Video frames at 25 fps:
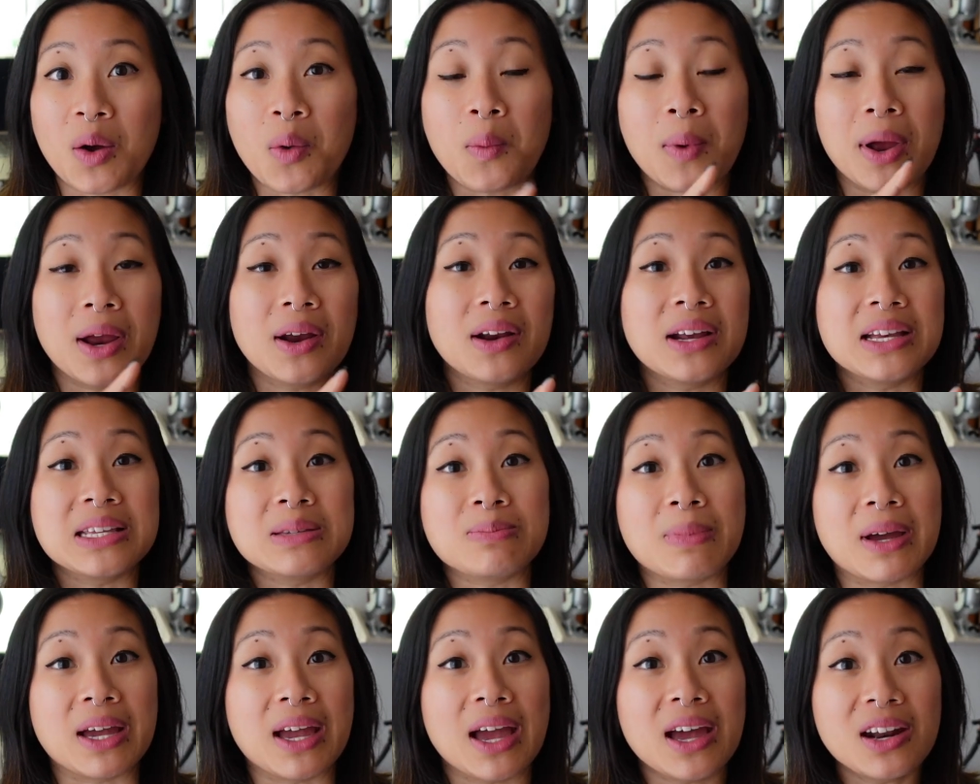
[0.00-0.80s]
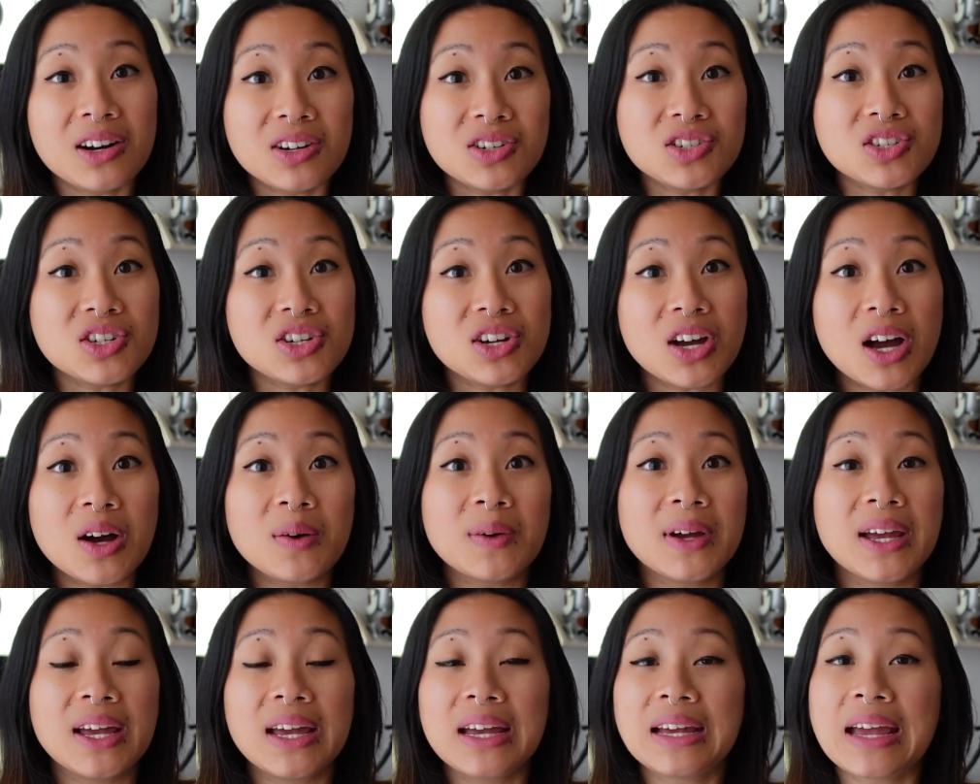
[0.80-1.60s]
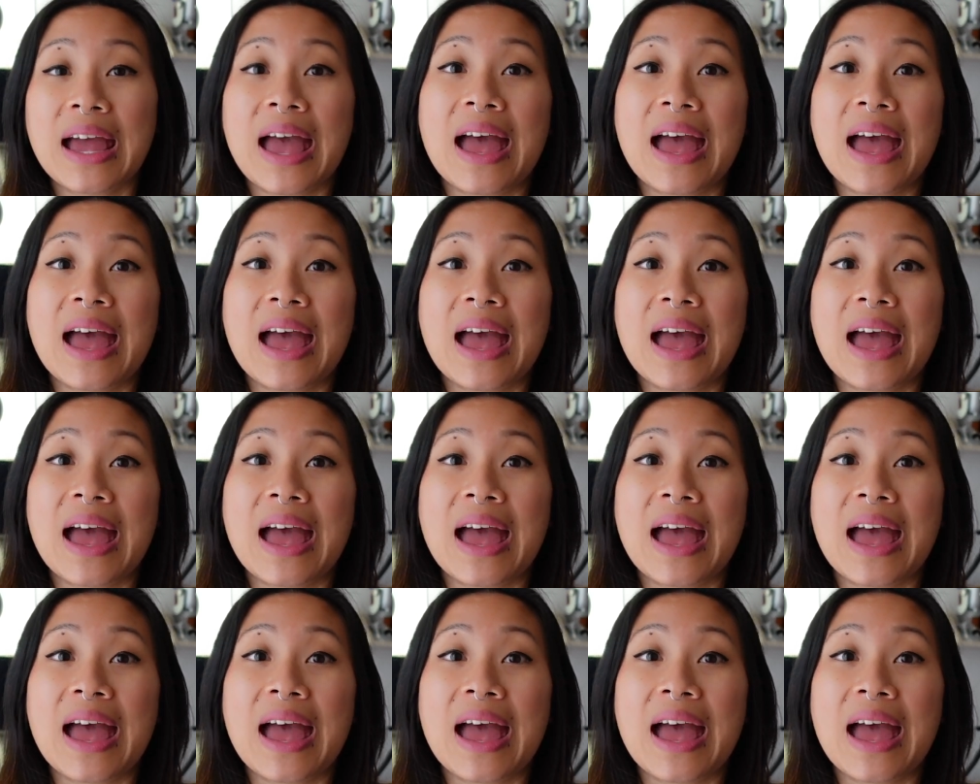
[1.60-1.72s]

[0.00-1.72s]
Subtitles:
Where is my energy going?